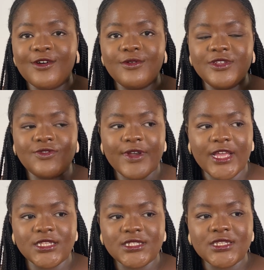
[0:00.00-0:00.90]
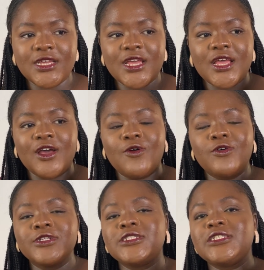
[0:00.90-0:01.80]
are always right.
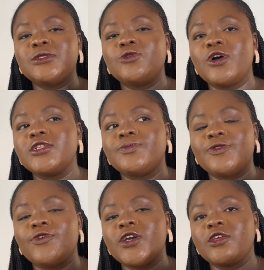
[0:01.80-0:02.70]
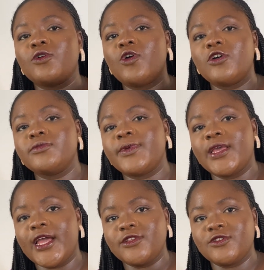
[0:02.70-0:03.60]
On the third, before he called
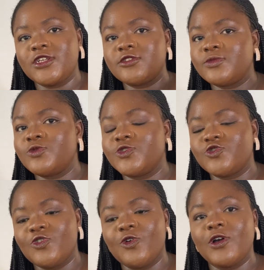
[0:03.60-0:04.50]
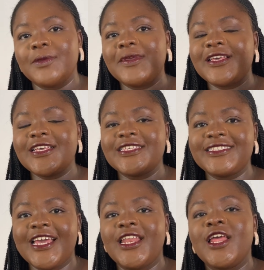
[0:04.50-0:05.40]
me, I knew that something was wrong. Immediately he
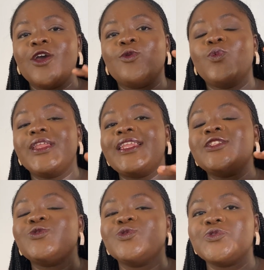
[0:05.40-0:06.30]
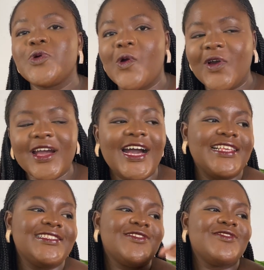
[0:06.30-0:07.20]
said, we need to talk.
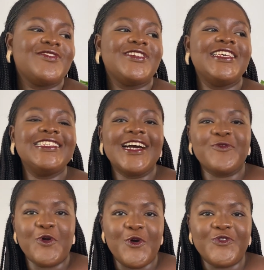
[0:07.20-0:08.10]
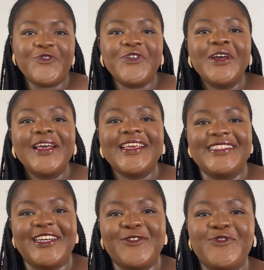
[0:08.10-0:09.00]
I said, oh, it's off.
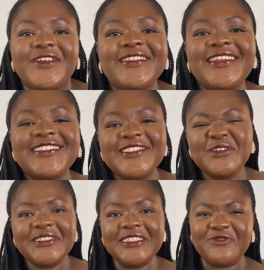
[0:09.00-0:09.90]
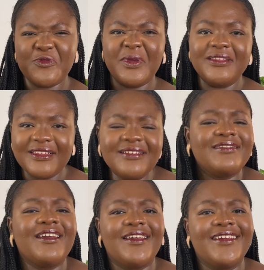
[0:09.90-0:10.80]
It's finished. Nothing is
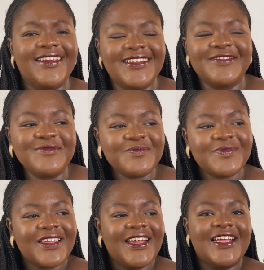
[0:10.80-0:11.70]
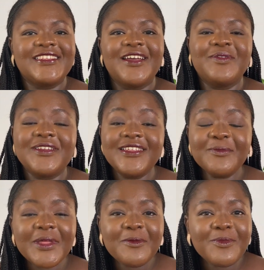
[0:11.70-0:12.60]
remaining again. And he's like, we need,
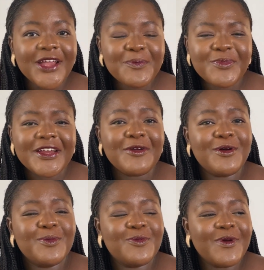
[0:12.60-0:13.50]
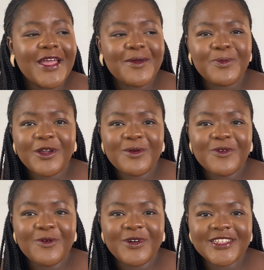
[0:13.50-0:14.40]
I'm like, break up where? Break up
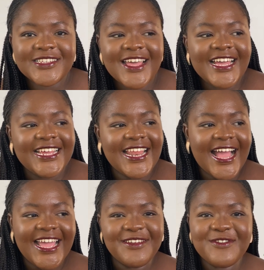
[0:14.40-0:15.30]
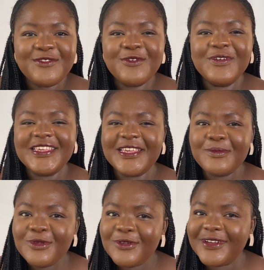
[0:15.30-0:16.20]
for what? That I don't know
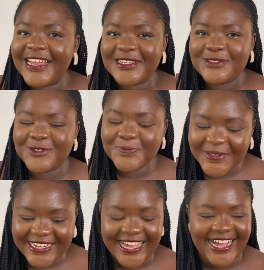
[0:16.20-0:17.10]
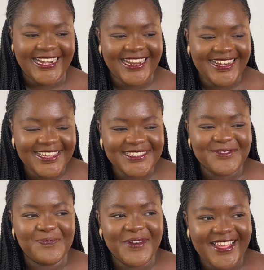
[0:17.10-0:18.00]
him. You know that stupid card that they used
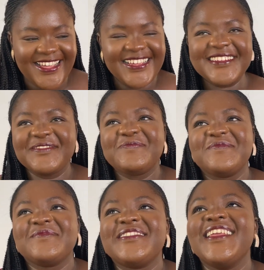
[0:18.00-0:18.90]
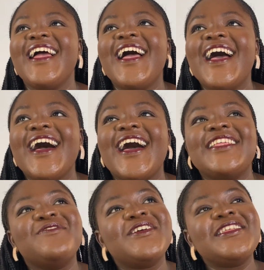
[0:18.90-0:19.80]
to play?
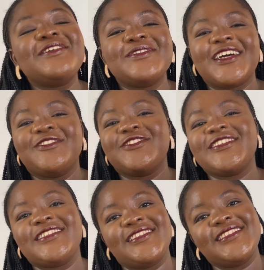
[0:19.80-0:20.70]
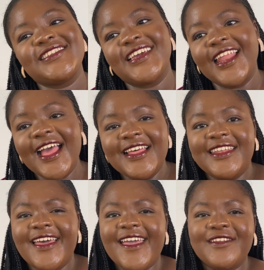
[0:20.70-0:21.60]
And the funny thing was, I was just 16.
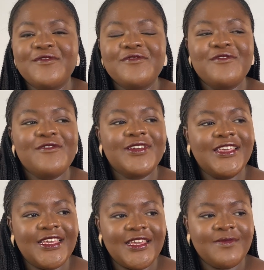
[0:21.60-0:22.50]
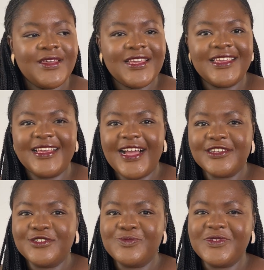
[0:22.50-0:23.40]
That I don't know him. He
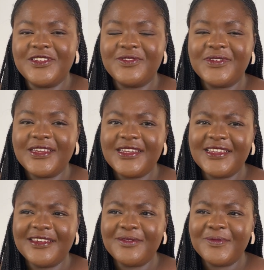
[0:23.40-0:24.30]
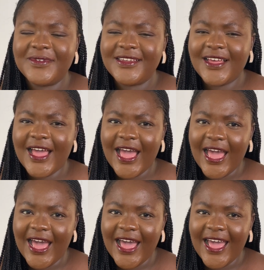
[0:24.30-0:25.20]
can't show me the real him.
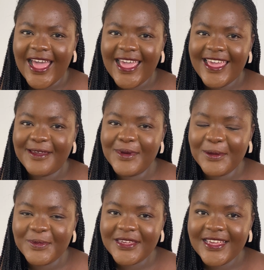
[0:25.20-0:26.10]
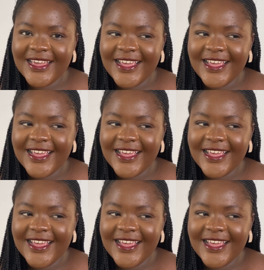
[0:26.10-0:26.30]
Hey, mommy.